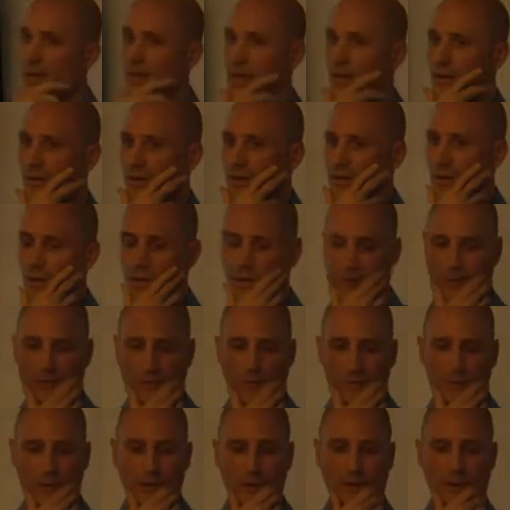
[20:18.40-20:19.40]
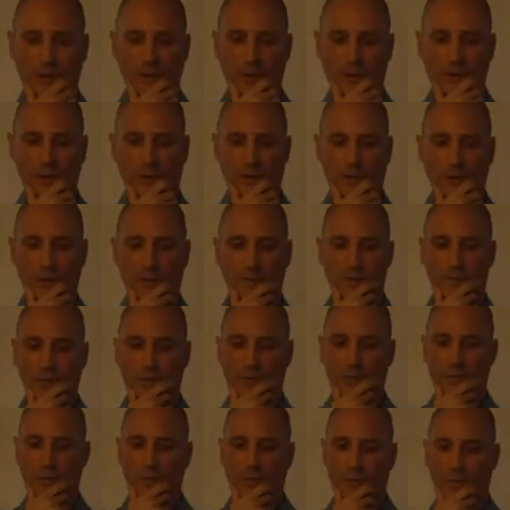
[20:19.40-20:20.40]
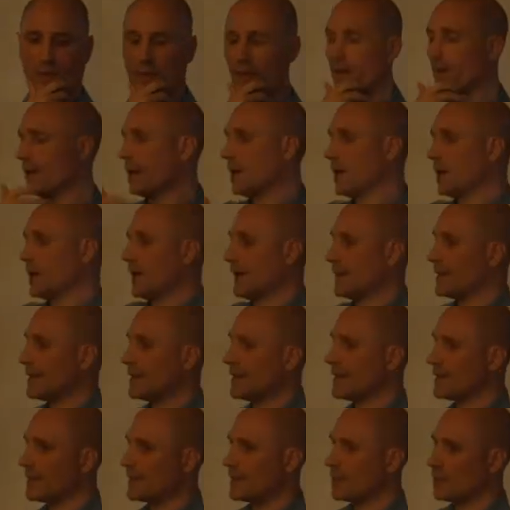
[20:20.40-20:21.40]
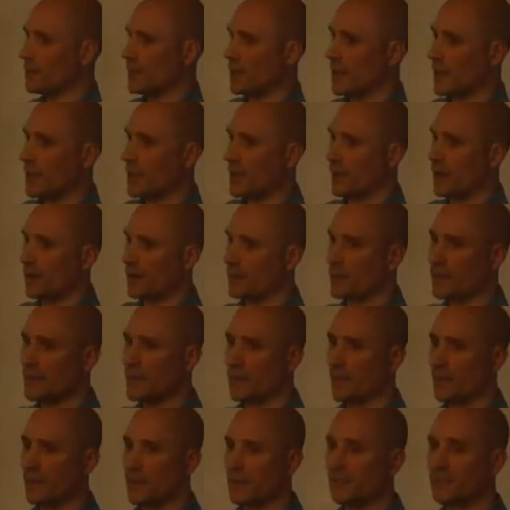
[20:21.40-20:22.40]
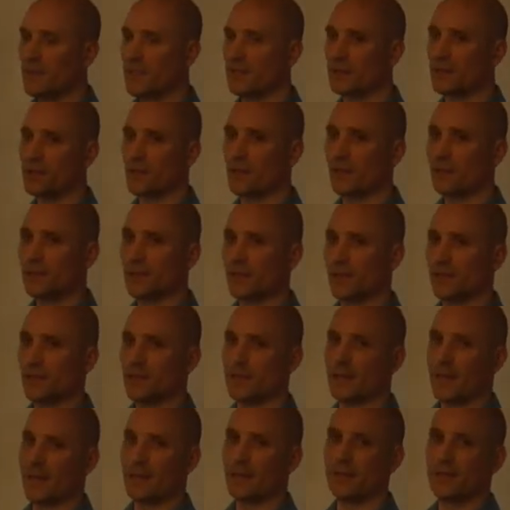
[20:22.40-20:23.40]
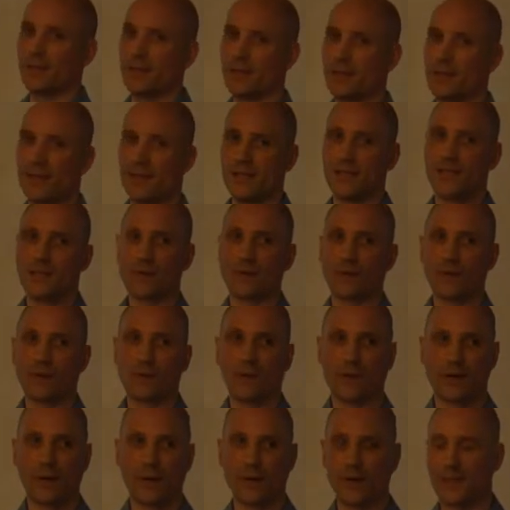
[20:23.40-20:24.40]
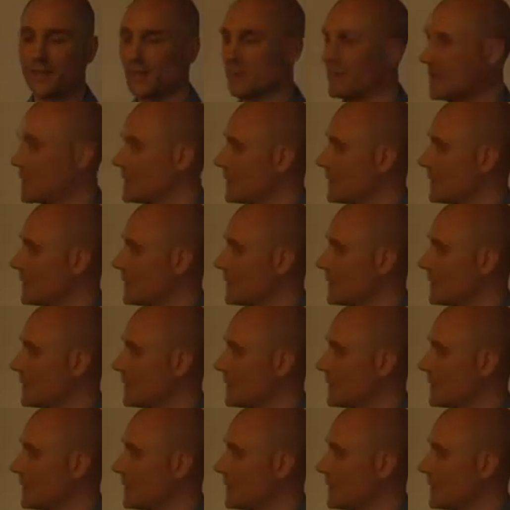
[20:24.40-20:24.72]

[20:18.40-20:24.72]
is the generator of your group. Okay, and since we are using an elliptic curve such that the discrete logarithm